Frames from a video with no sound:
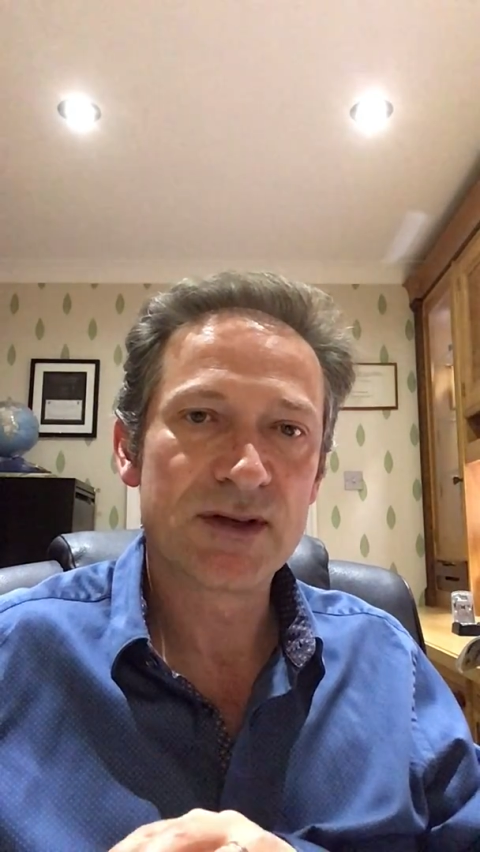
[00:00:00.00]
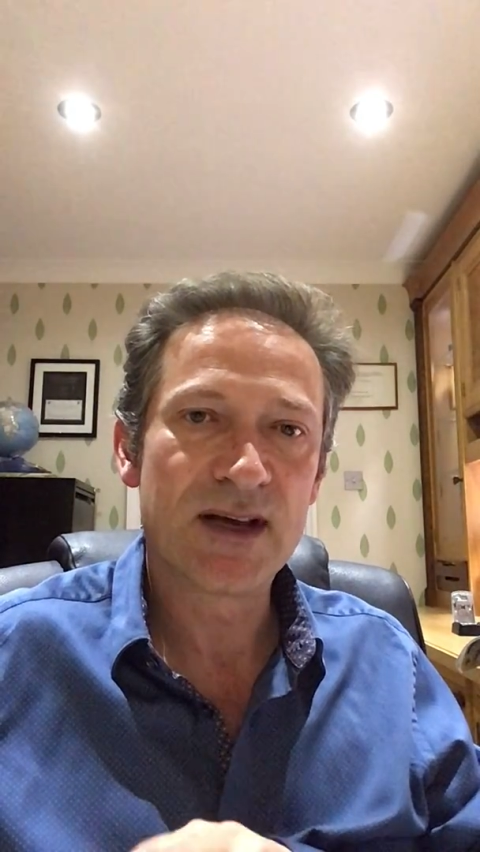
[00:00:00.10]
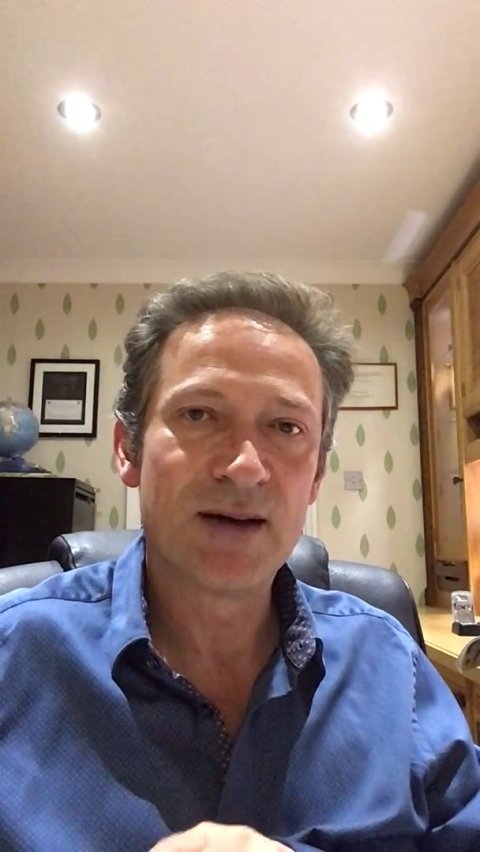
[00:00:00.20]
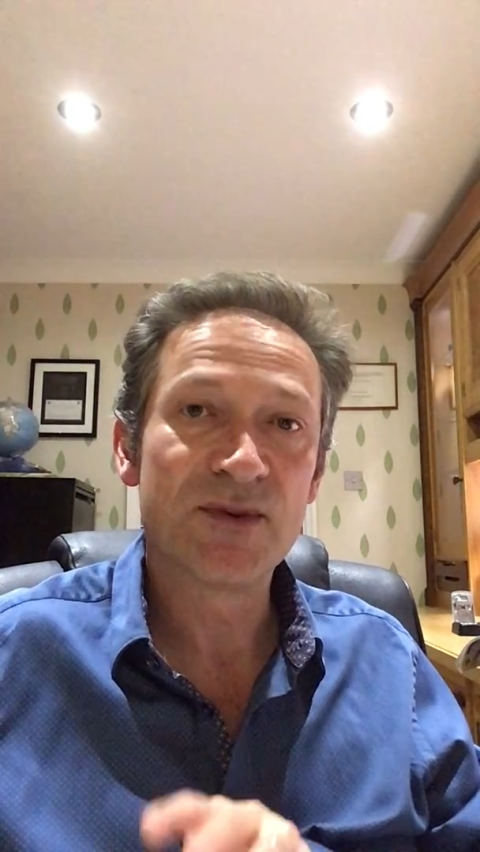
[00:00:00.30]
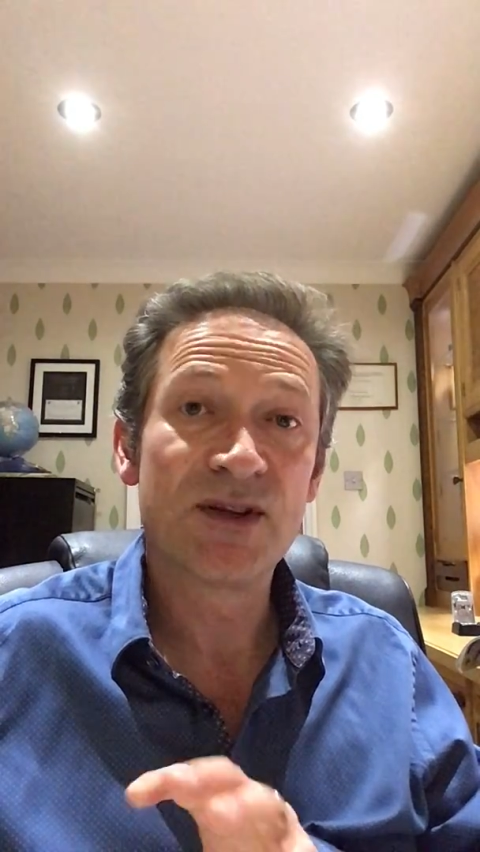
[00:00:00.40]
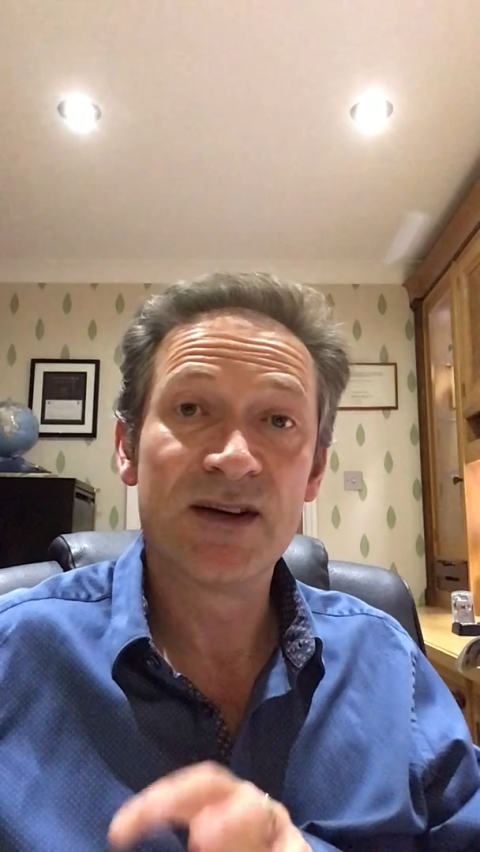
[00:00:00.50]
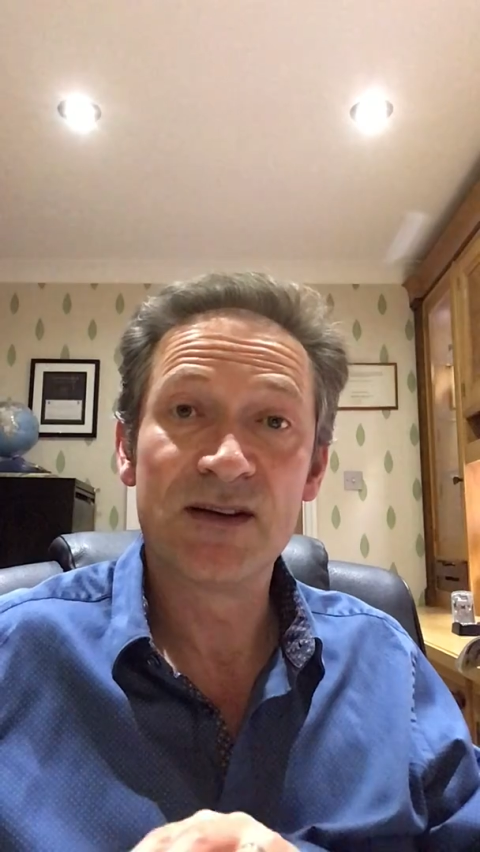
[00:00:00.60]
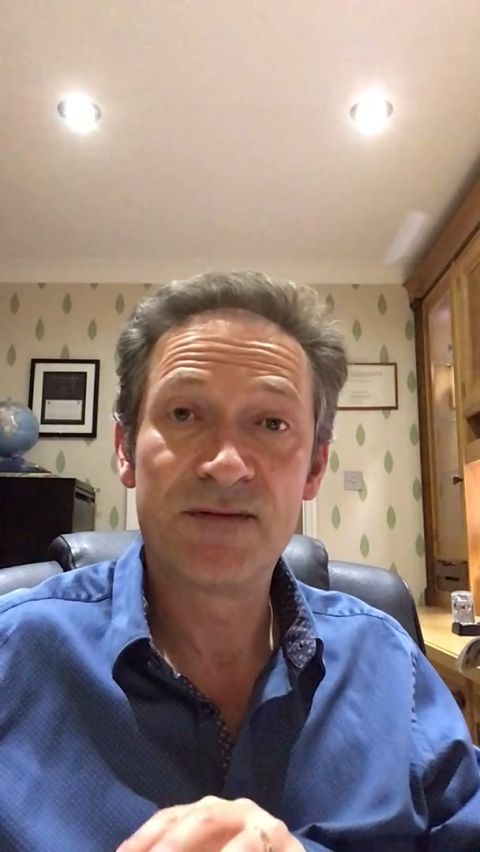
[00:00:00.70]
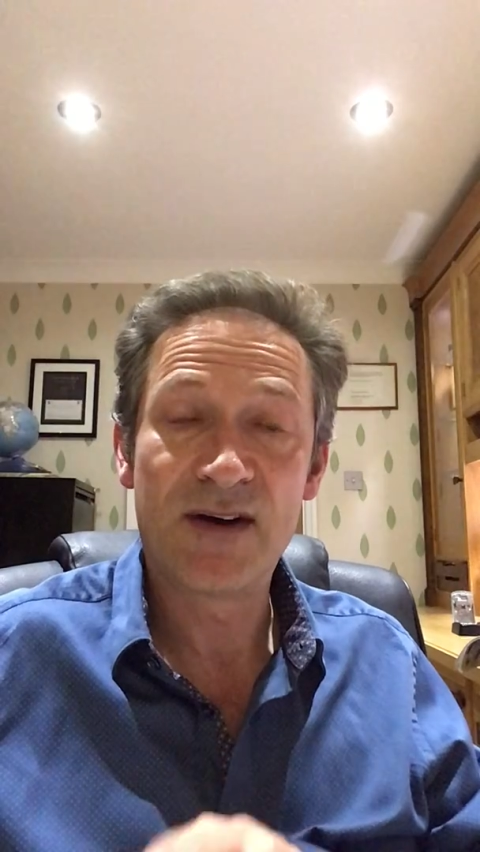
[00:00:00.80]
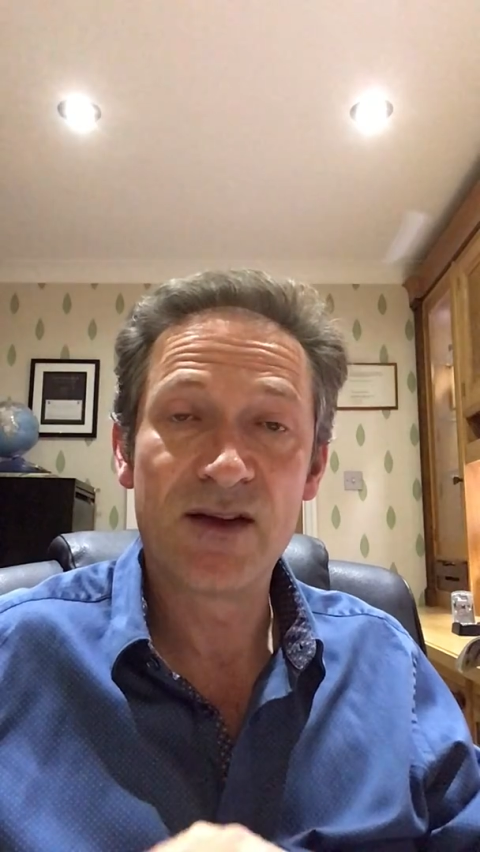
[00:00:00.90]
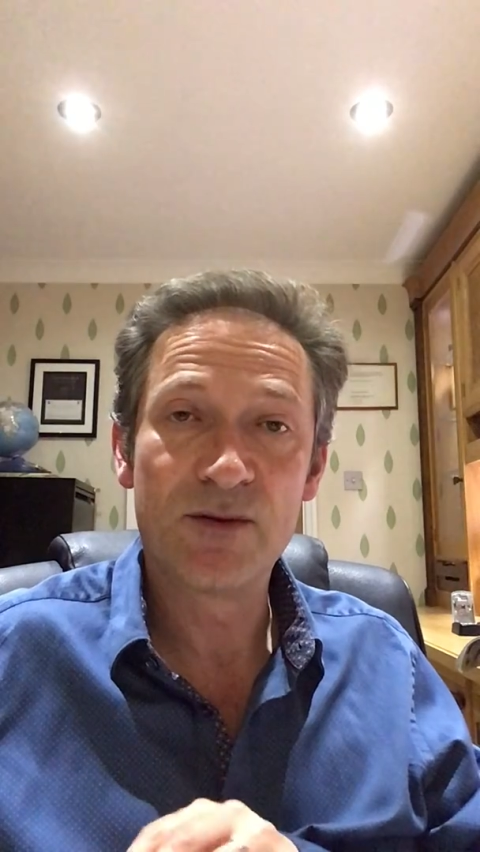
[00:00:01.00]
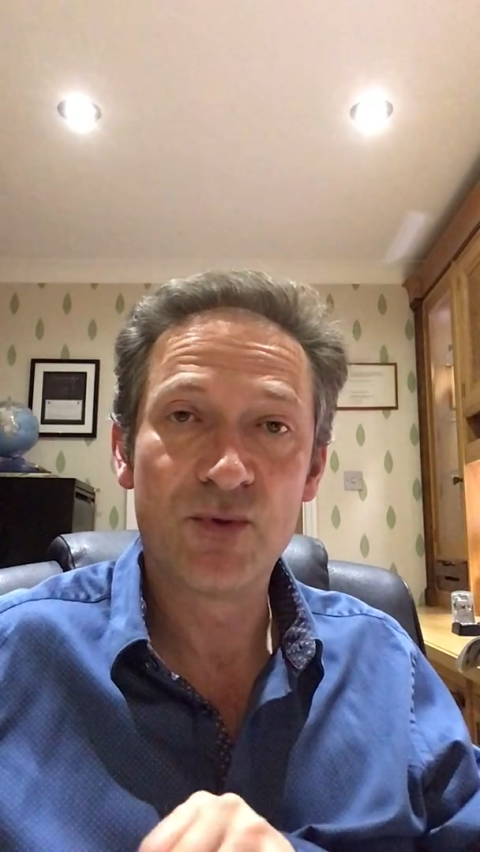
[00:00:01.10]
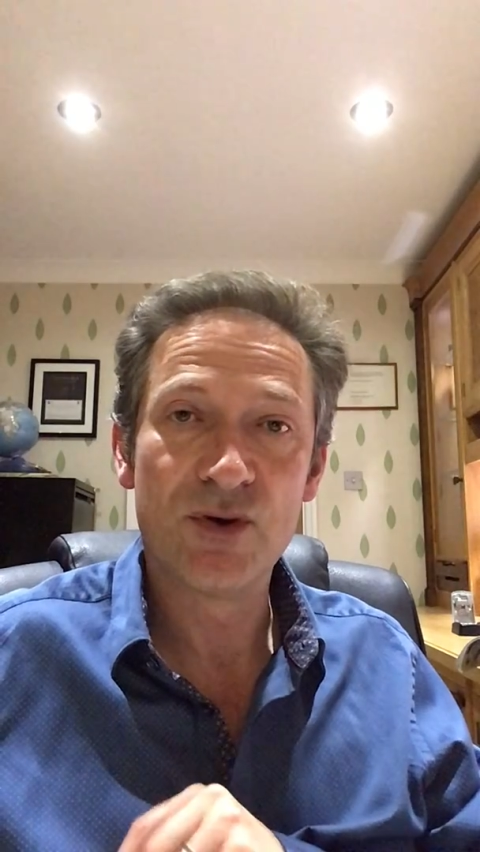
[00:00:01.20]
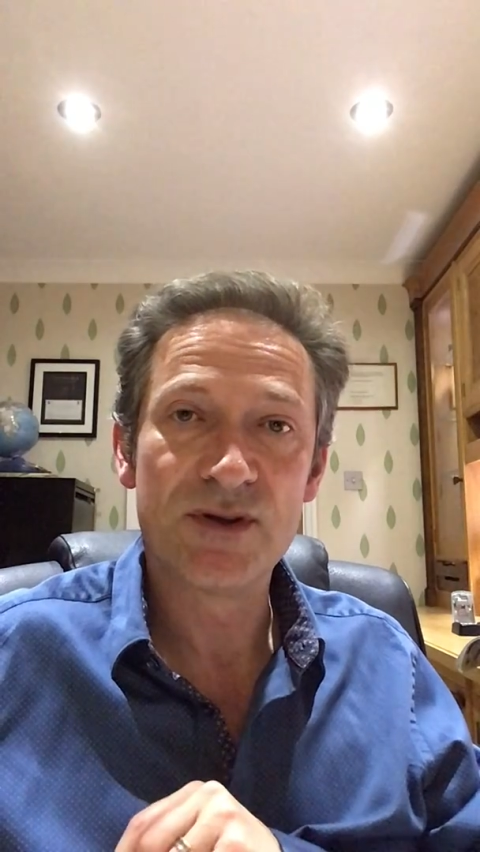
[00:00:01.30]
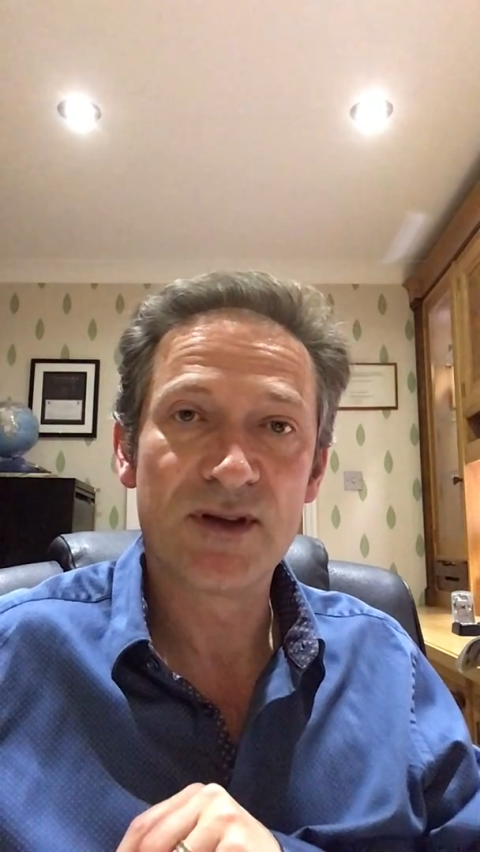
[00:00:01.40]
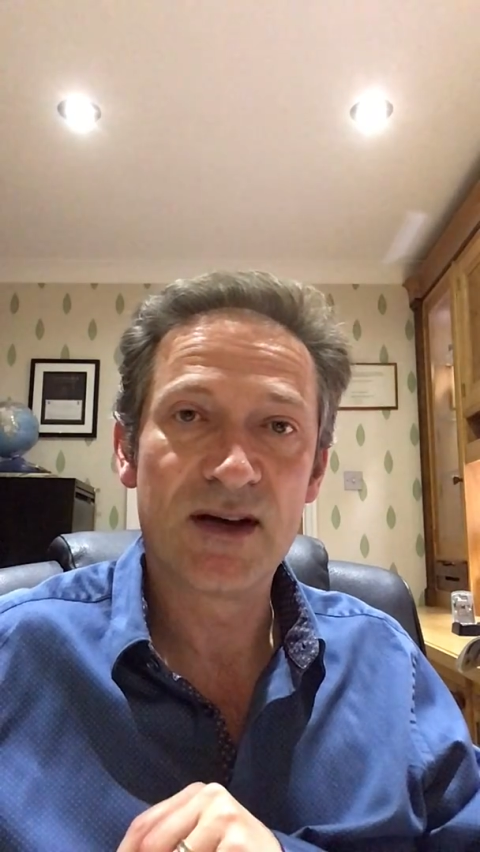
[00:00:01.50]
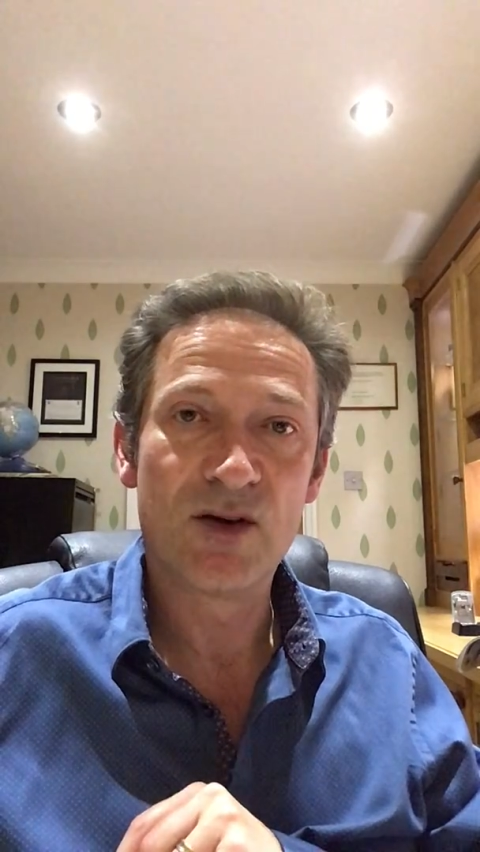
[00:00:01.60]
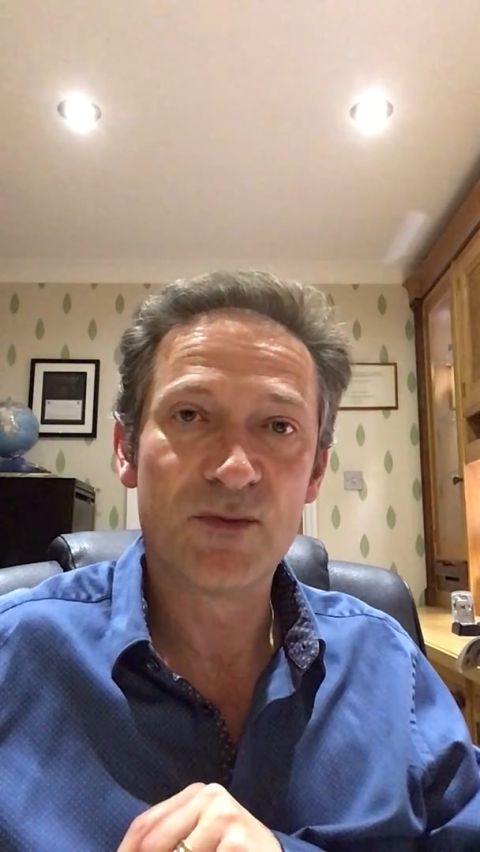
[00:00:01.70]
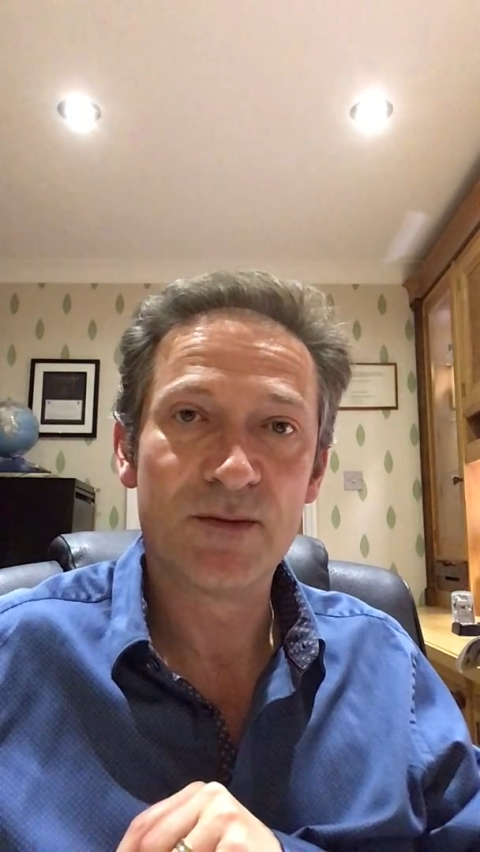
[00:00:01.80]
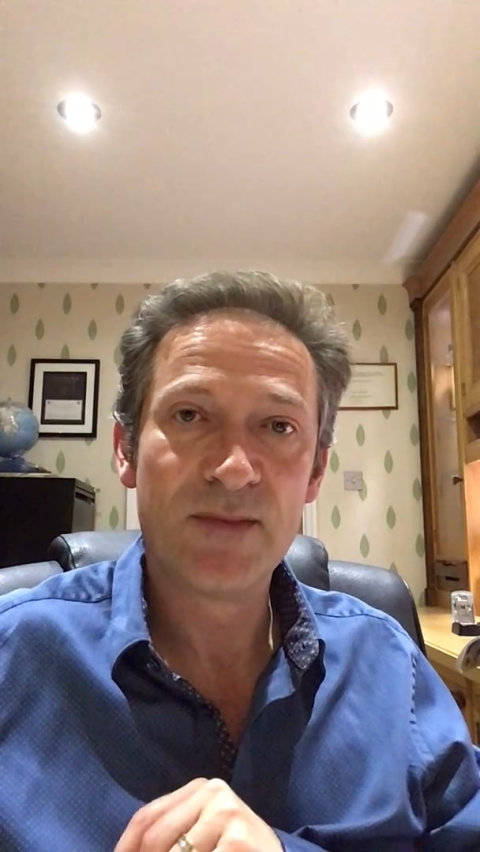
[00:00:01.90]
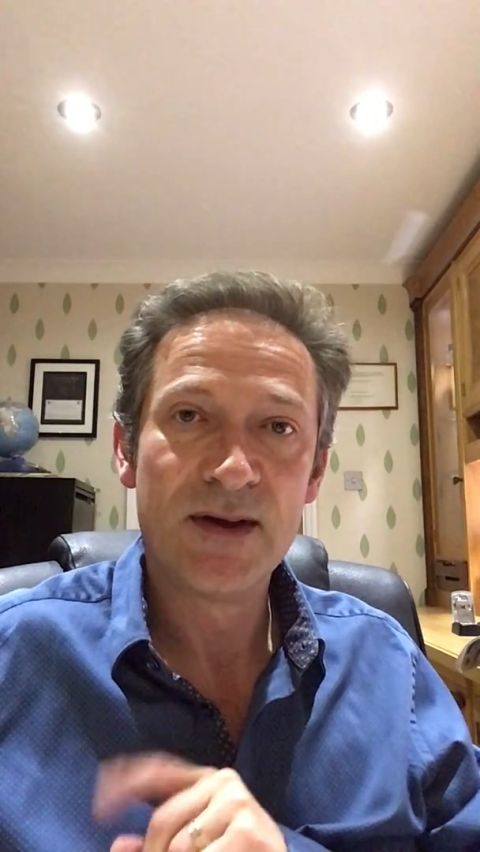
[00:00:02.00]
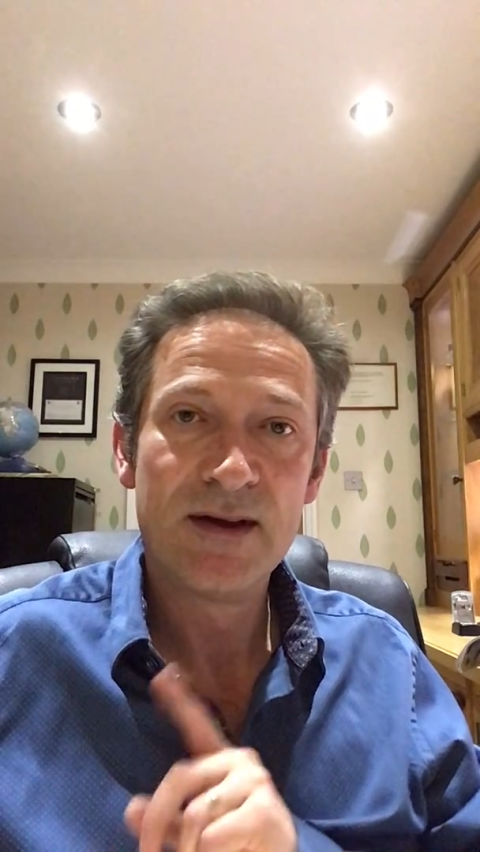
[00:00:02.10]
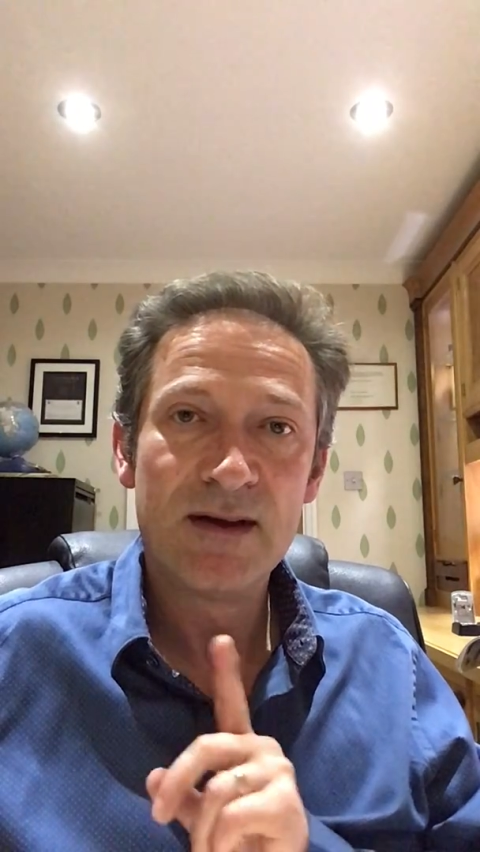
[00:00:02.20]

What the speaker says: stamps that his father put into the album.